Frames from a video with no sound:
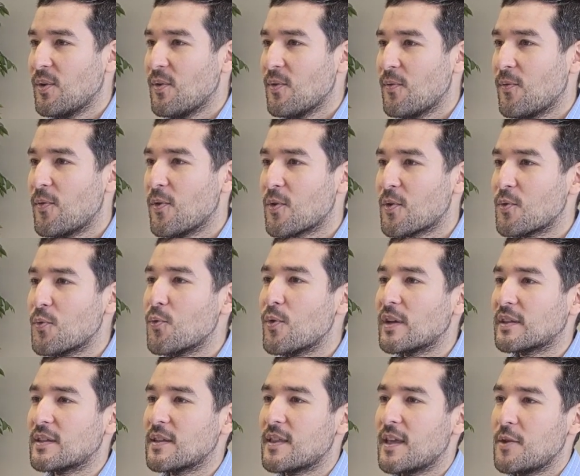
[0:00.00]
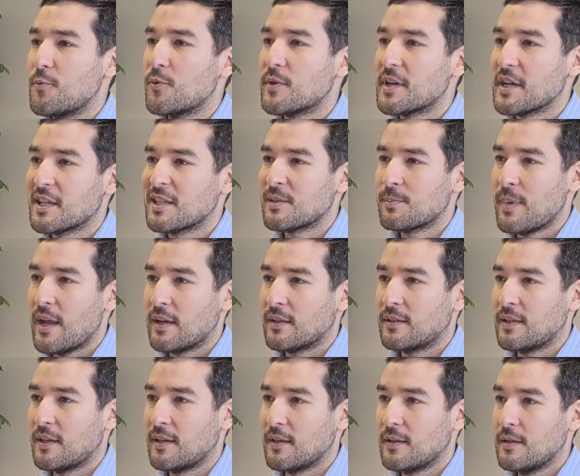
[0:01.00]
for what they were
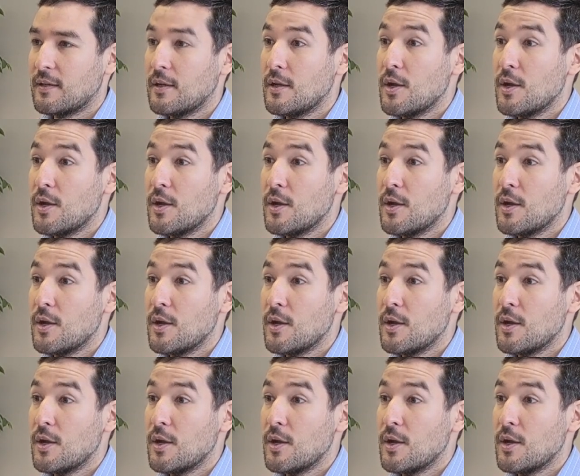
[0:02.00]
expecting.